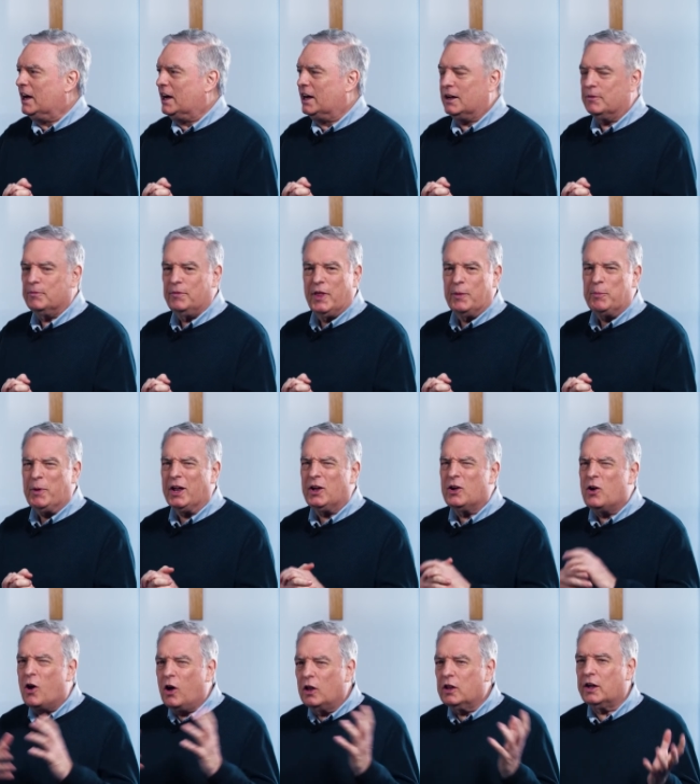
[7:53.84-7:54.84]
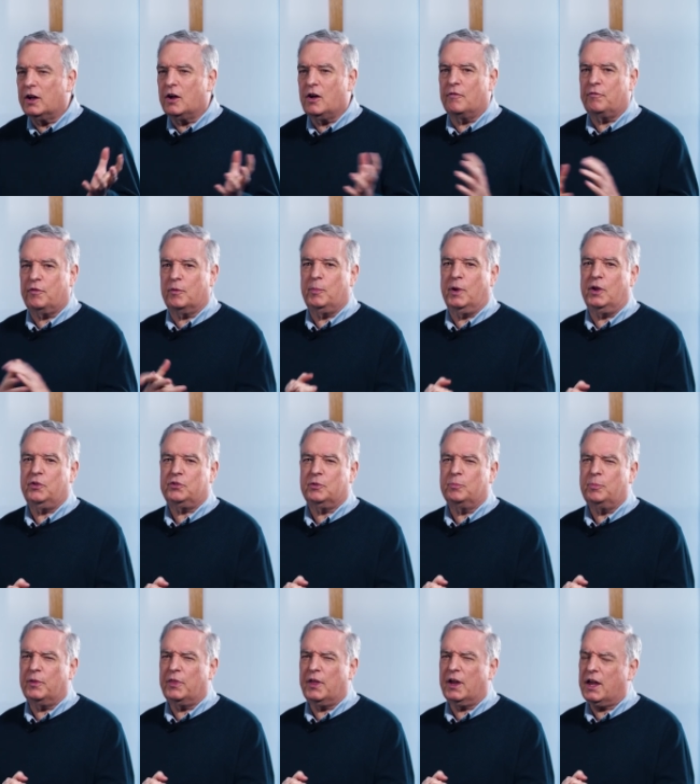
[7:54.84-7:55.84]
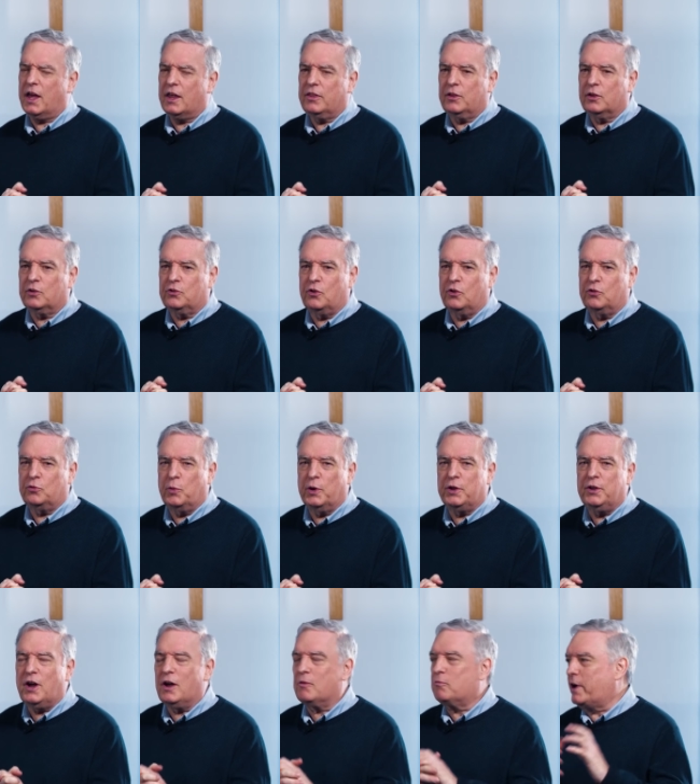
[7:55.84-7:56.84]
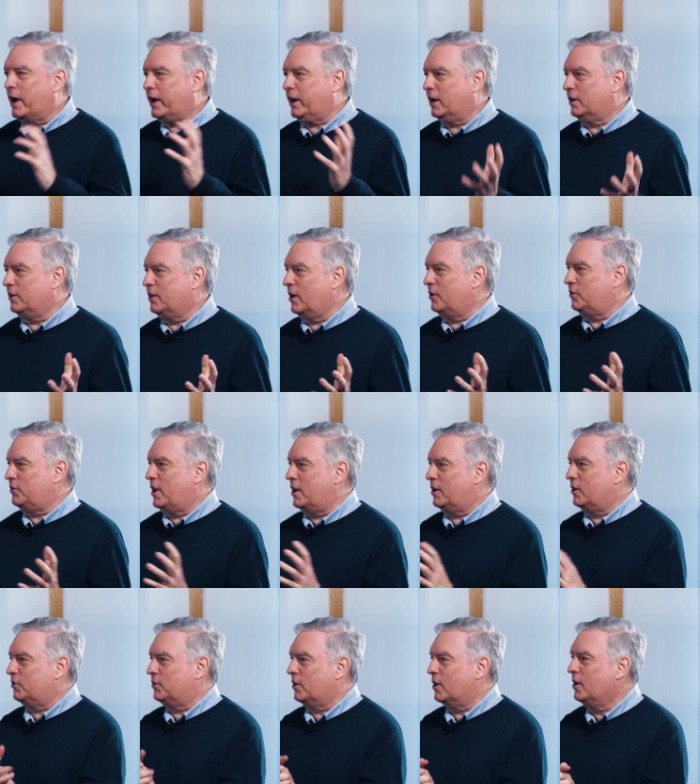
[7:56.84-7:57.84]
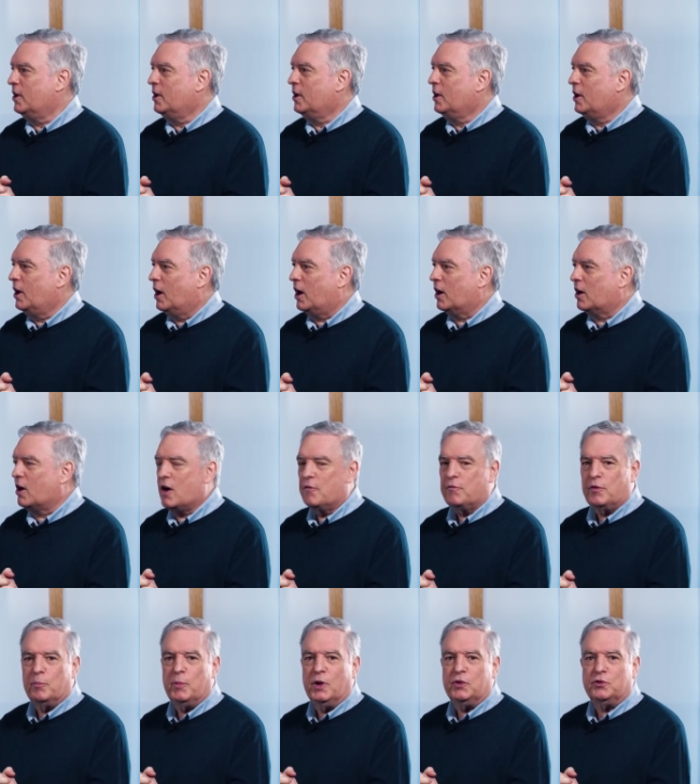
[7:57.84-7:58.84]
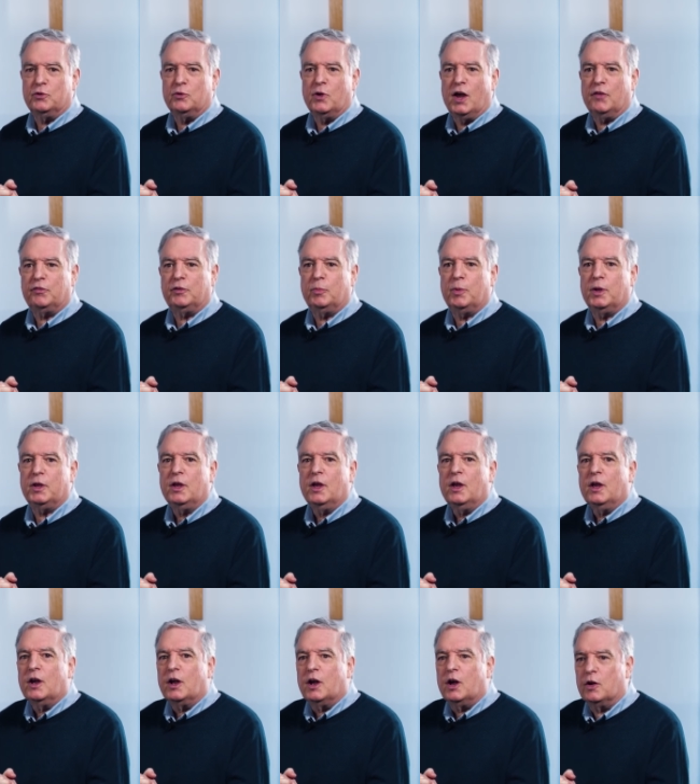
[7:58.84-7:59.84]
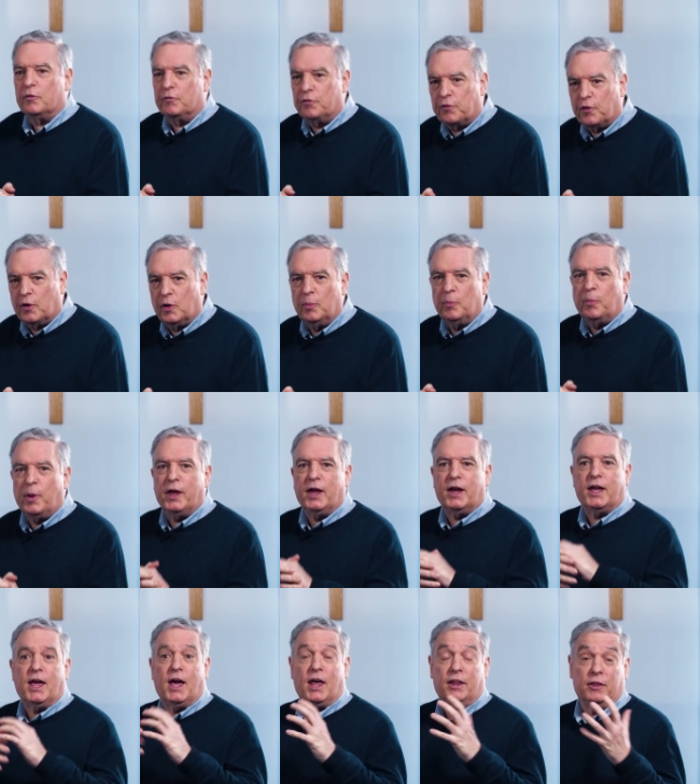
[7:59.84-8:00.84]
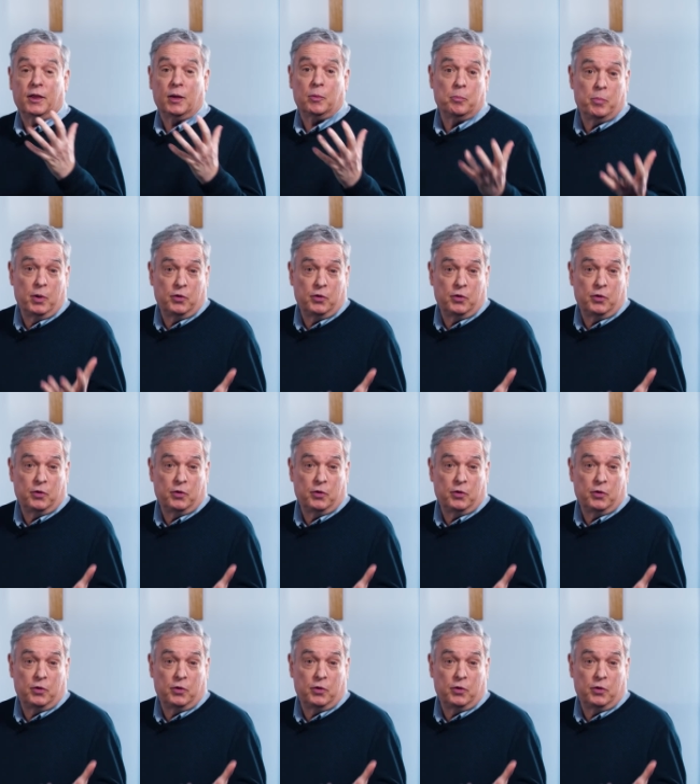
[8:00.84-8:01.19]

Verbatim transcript: um, they might call it confirmation, but the Catholic Church would not recognize that as a, a confirmation. You have to be confirmed by a Catholic